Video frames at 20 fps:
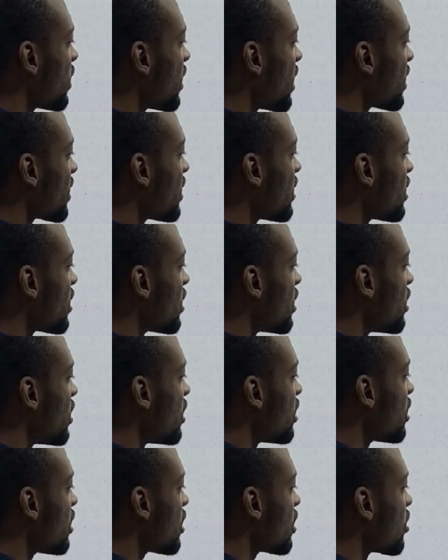latent
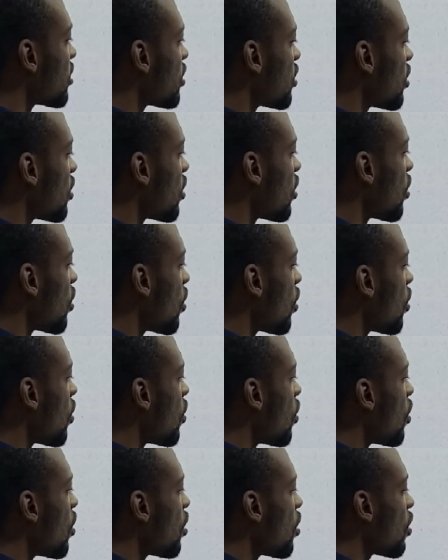heat
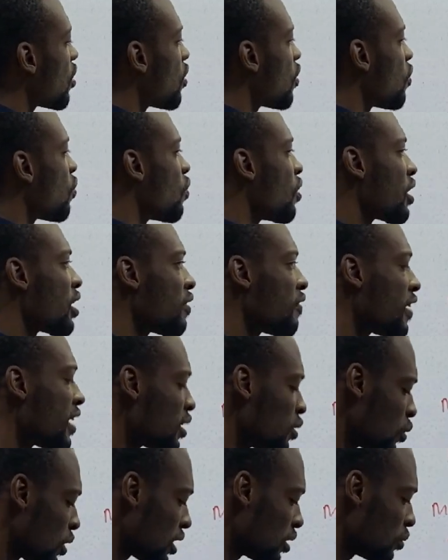or whatever
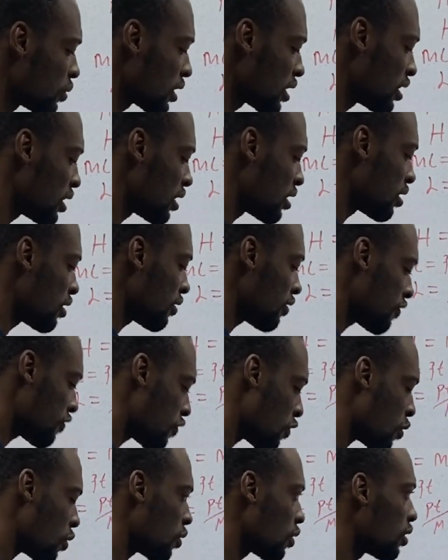you are looking
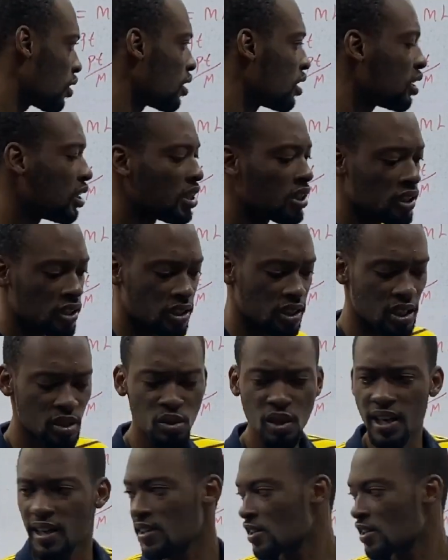for. Now look at